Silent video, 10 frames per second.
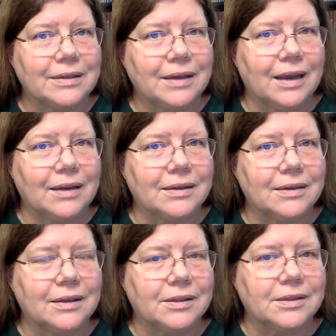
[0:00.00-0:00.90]
And
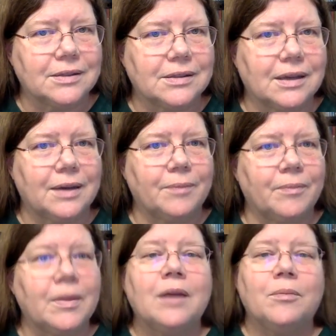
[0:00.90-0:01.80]
it's
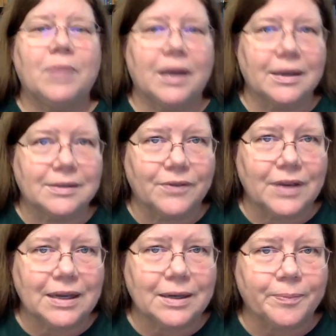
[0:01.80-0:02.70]
because of
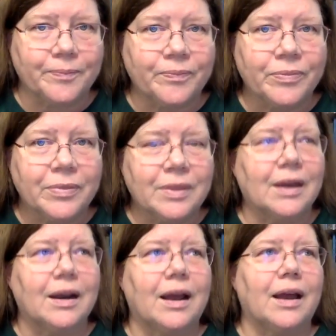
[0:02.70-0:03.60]
him
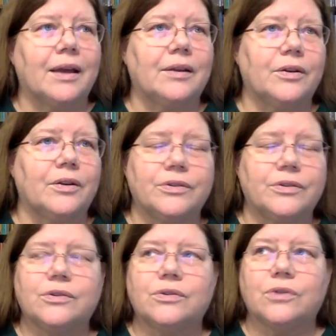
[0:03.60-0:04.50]
that I learned
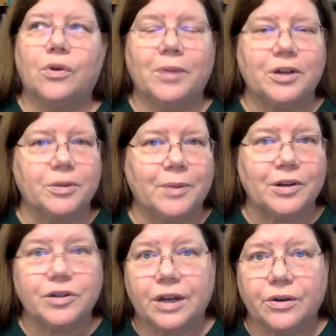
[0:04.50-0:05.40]
so much about
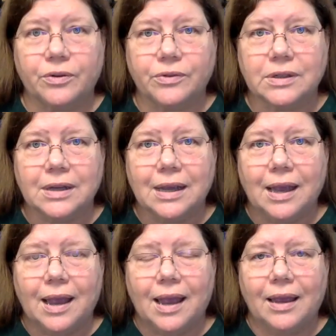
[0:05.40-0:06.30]
sean-nos
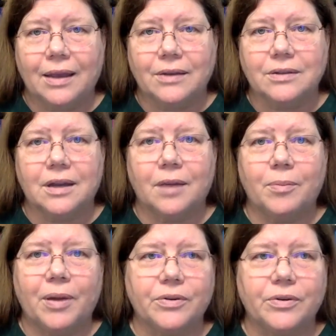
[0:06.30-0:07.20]
and
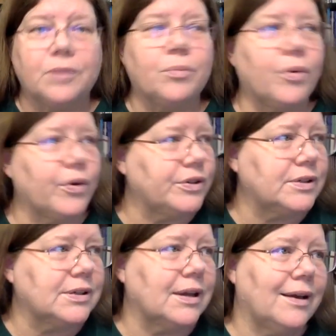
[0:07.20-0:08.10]
about the
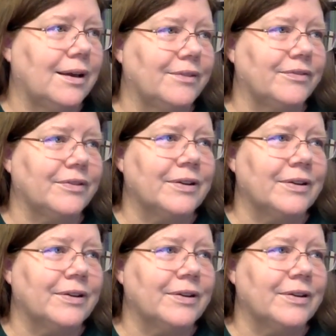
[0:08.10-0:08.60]
importance of